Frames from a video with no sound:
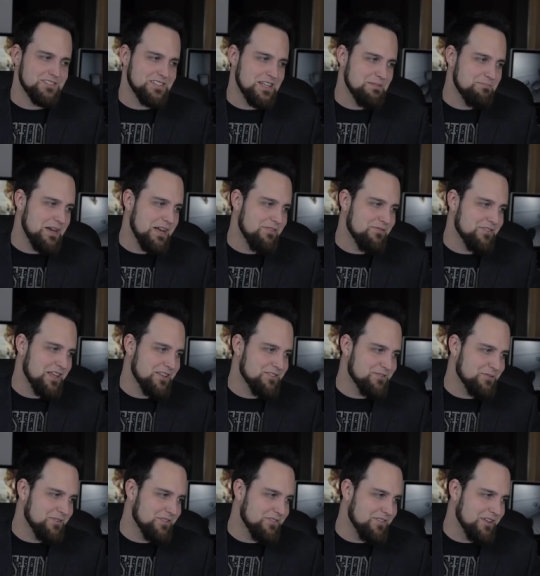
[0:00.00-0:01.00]
much they pay for
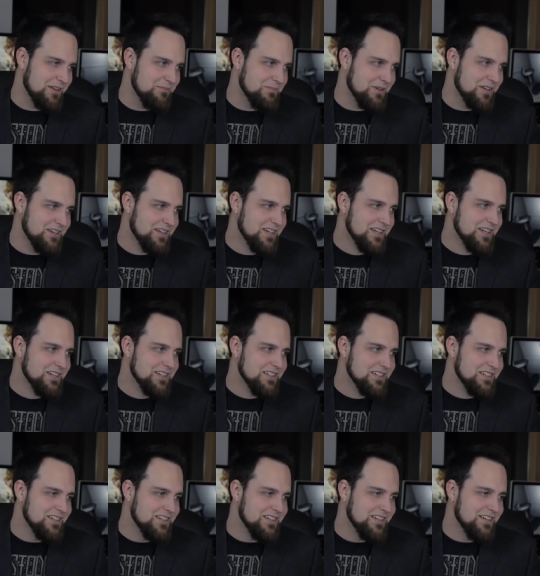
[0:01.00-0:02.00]
that sort of thing, but
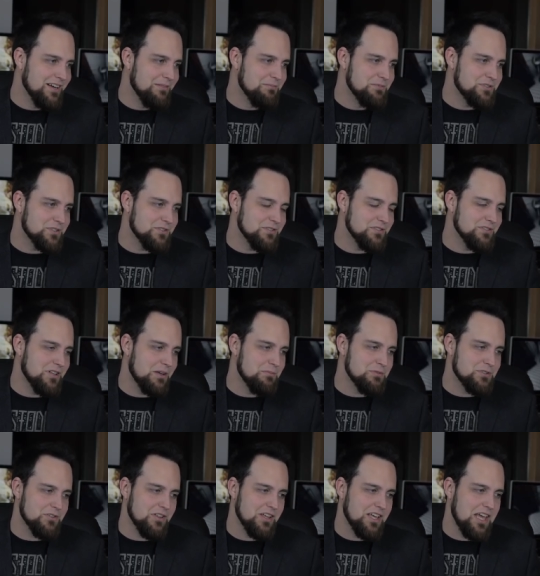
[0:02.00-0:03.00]
uh, I'm sure
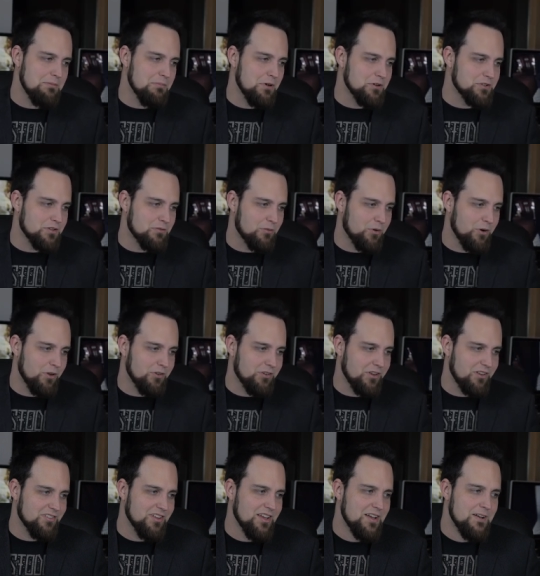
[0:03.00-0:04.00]
I'm sure they keep most of the
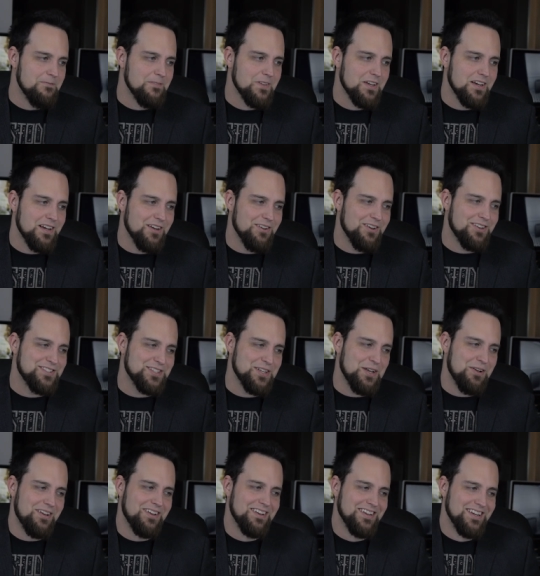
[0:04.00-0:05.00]
royalties. Uh,
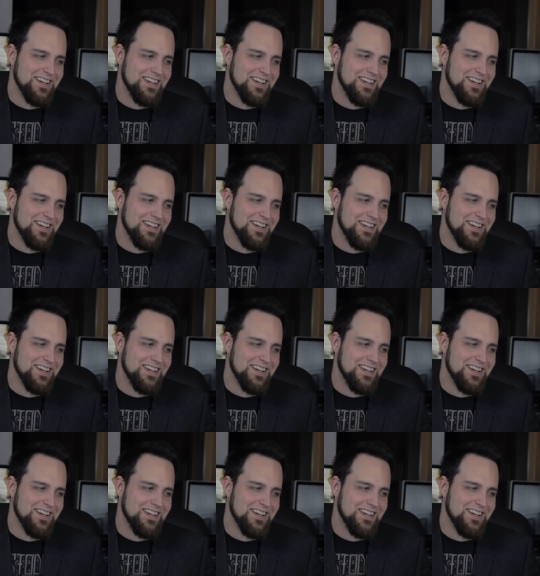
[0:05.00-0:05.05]
so,